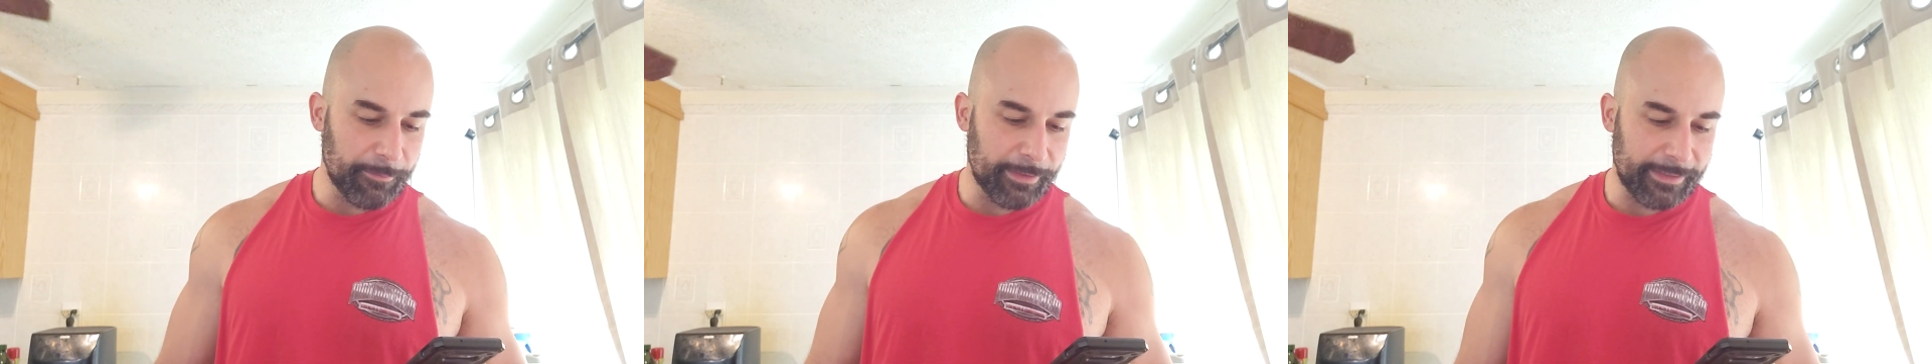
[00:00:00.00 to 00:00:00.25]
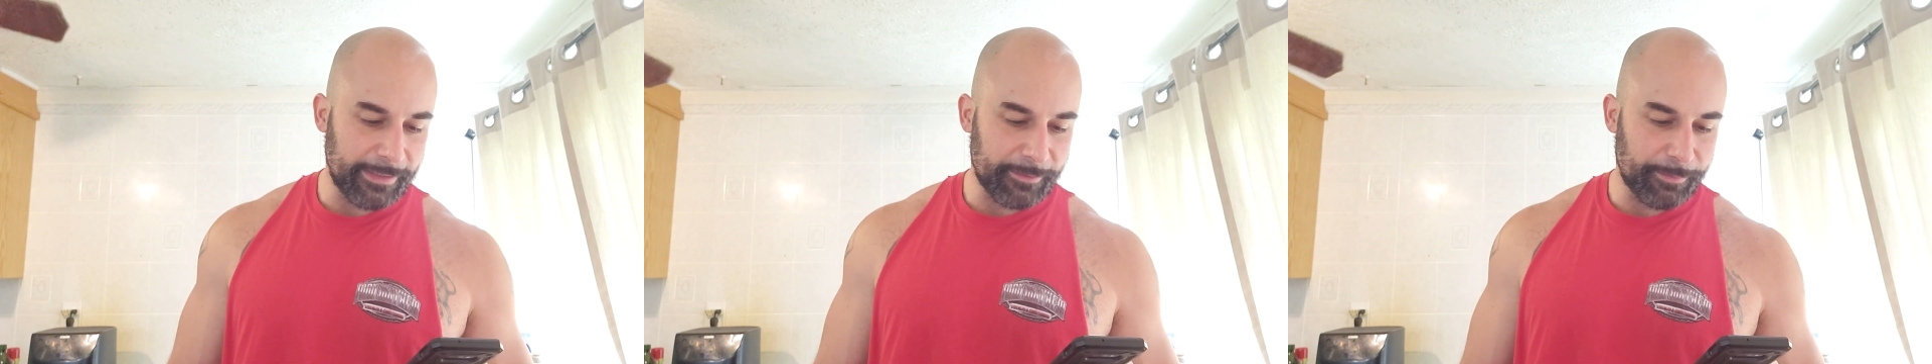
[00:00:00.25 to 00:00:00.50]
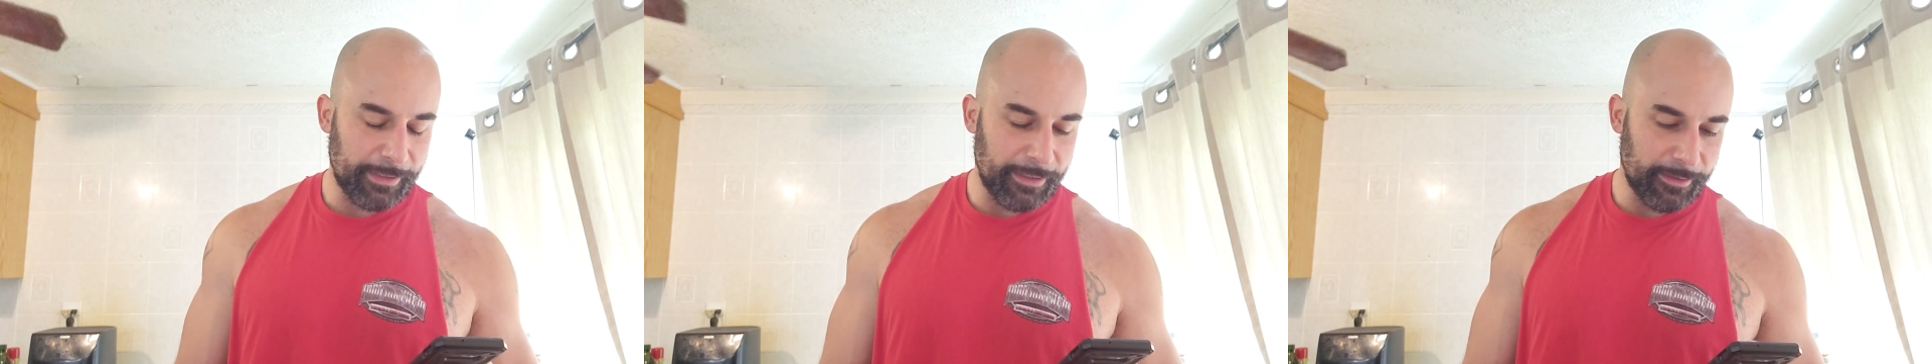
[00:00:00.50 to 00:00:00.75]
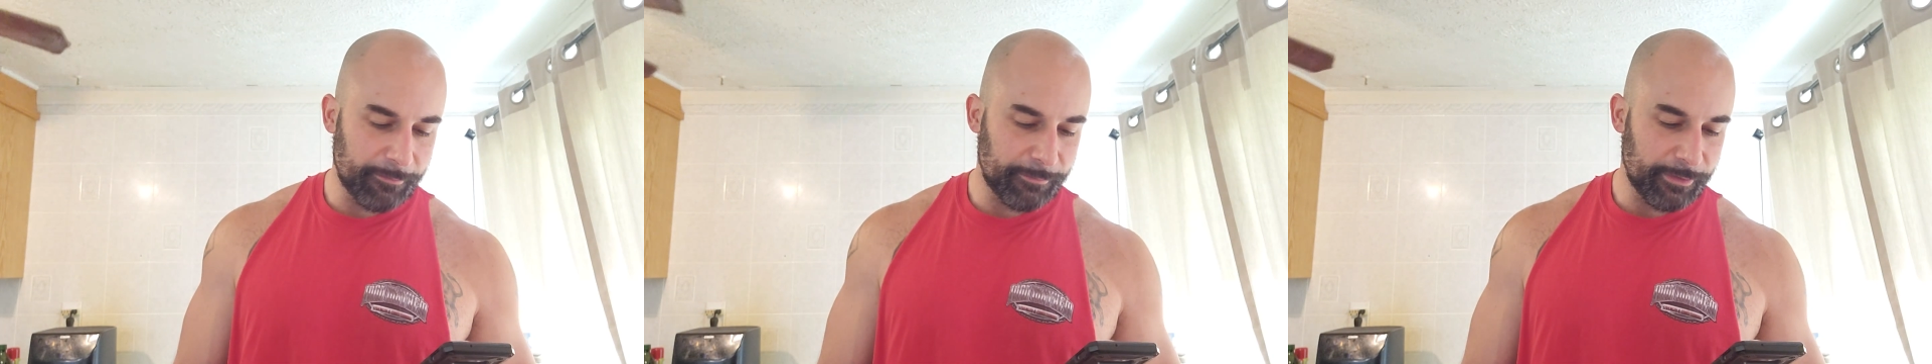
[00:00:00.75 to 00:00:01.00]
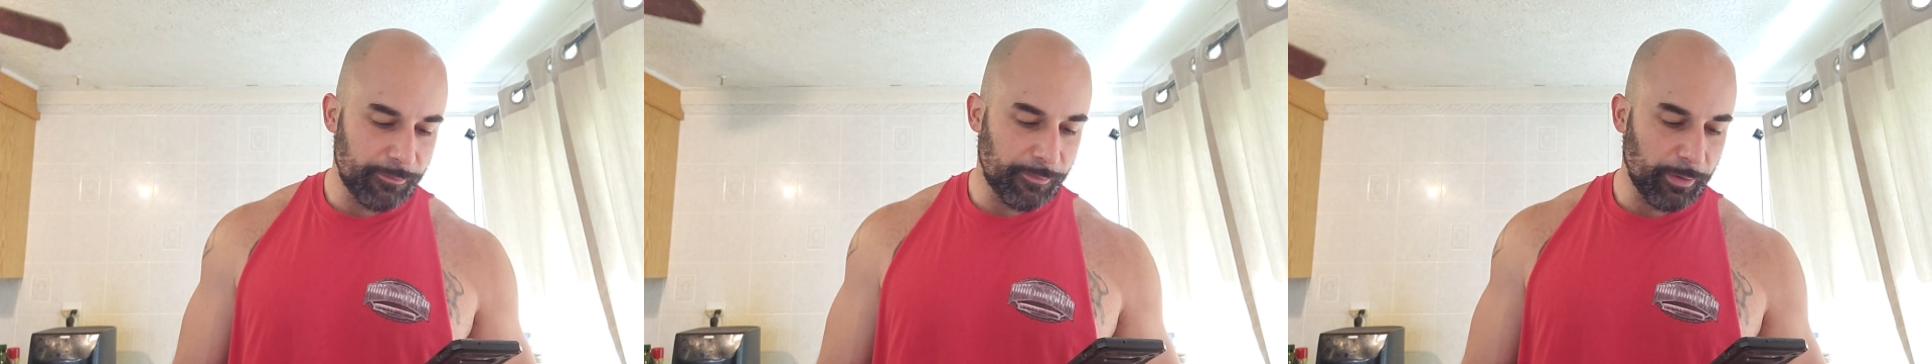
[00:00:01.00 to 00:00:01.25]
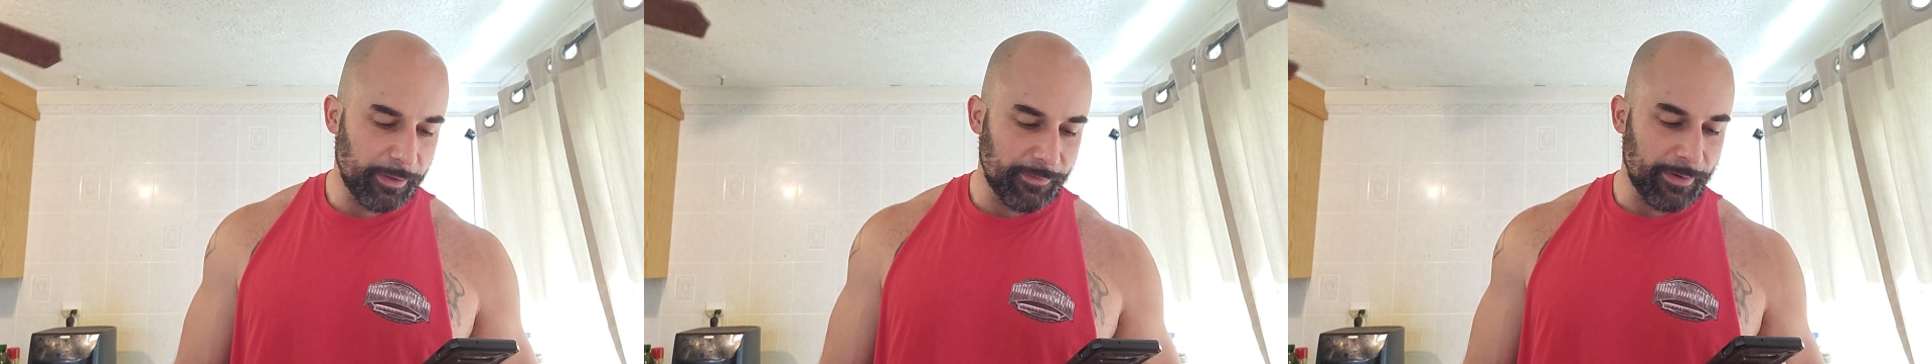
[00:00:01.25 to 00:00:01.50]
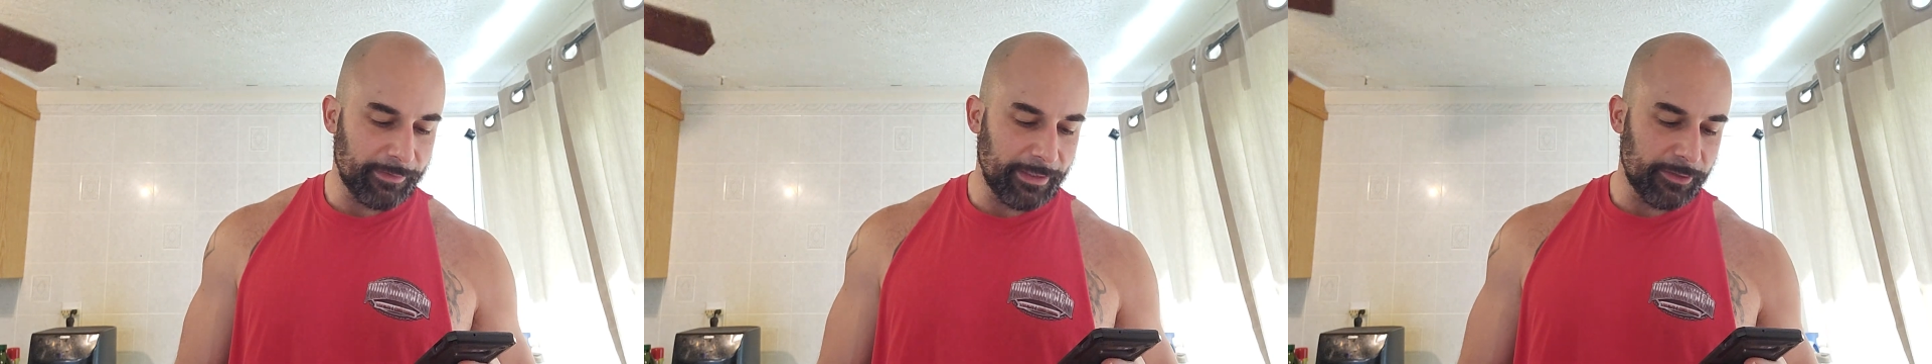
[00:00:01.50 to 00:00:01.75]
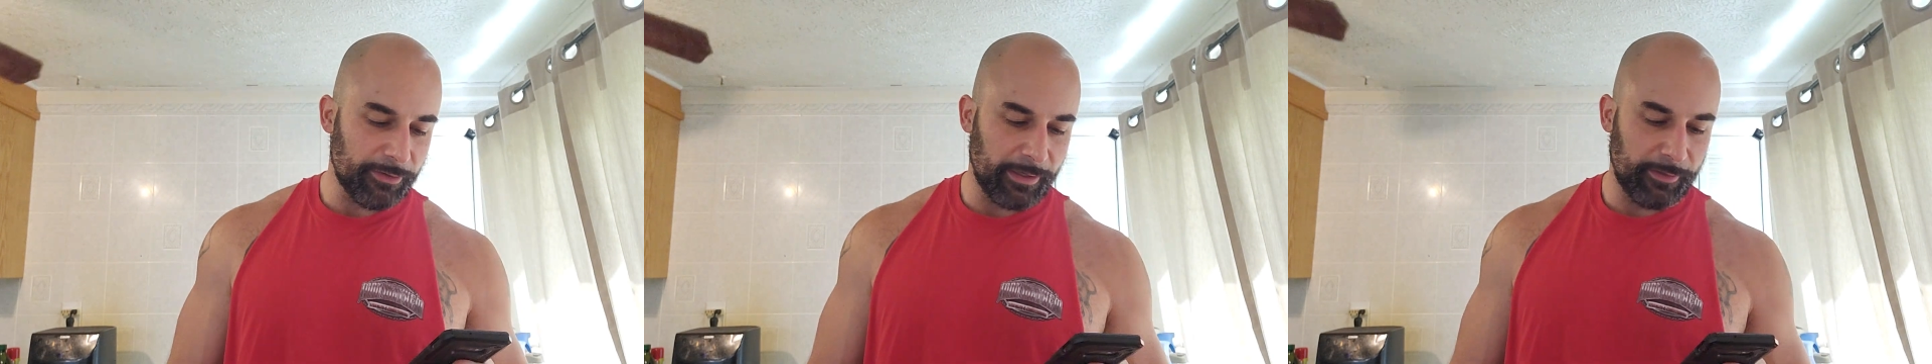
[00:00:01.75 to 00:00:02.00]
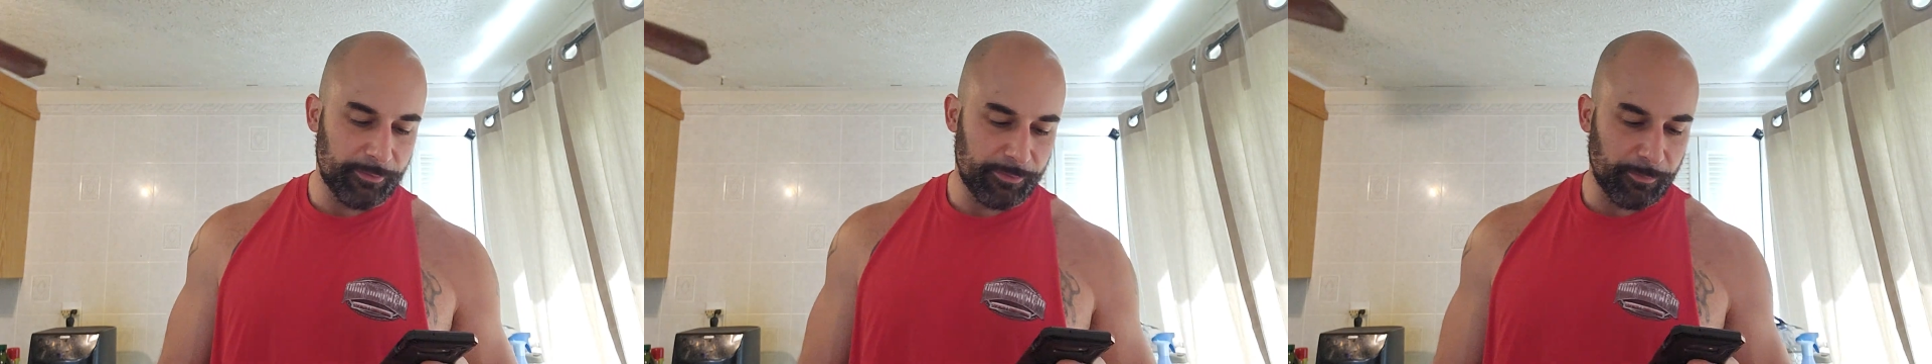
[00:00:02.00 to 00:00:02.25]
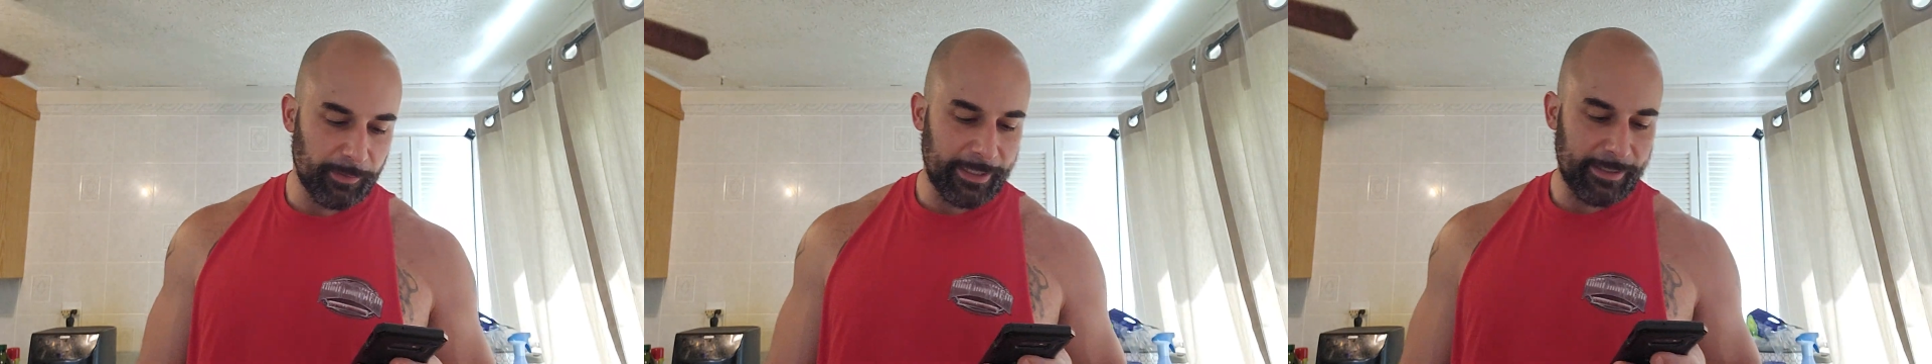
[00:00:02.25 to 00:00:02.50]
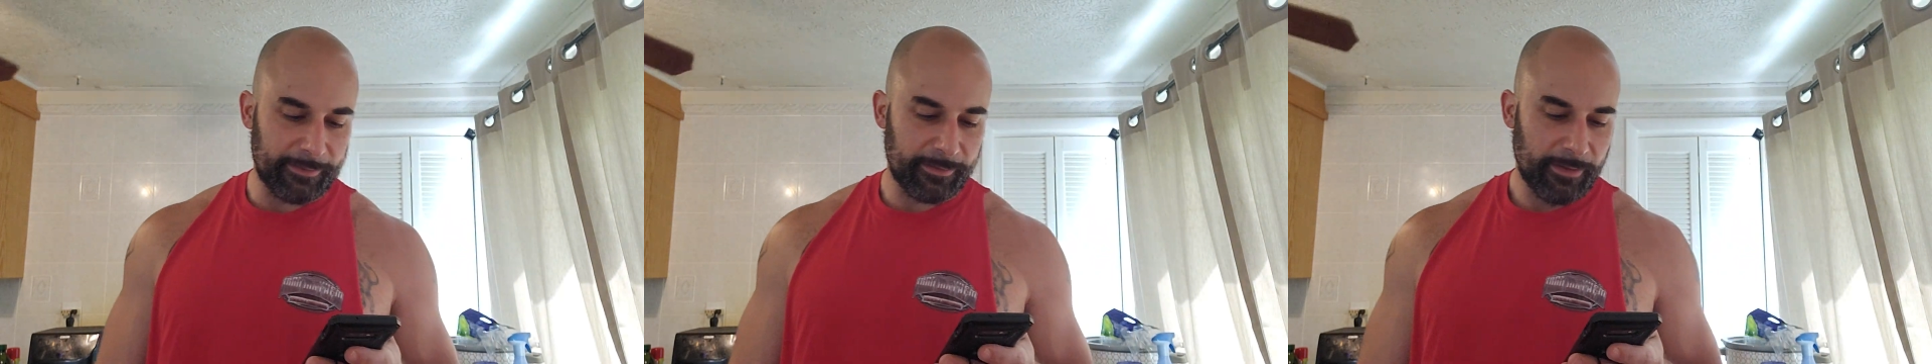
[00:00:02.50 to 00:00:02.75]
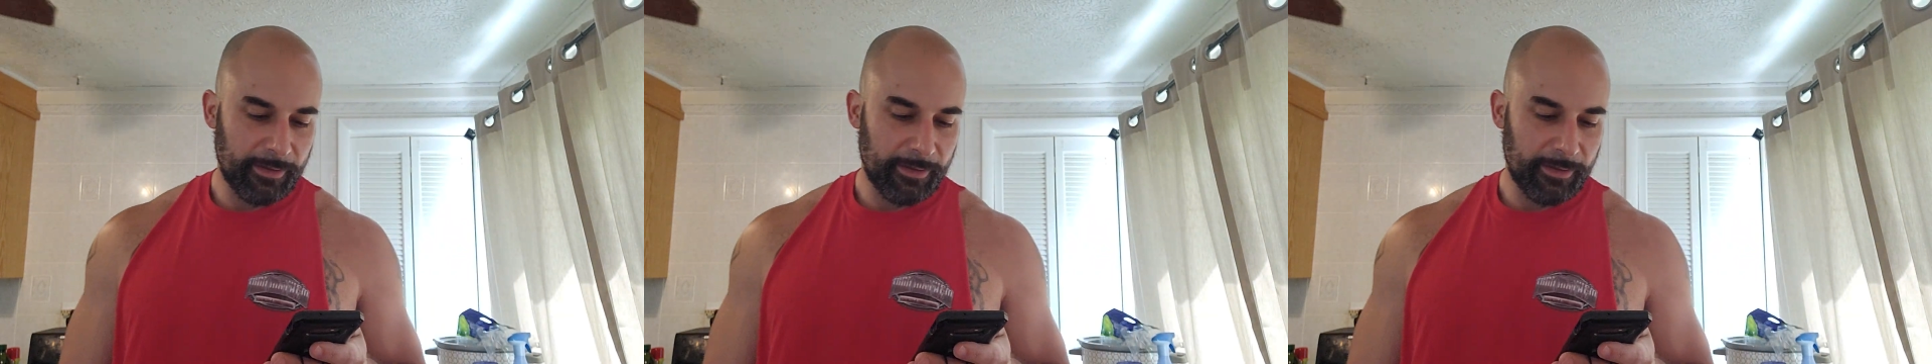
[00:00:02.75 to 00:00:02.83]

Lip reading: to 6 p.m., 2:45, 10, trying to lose weight.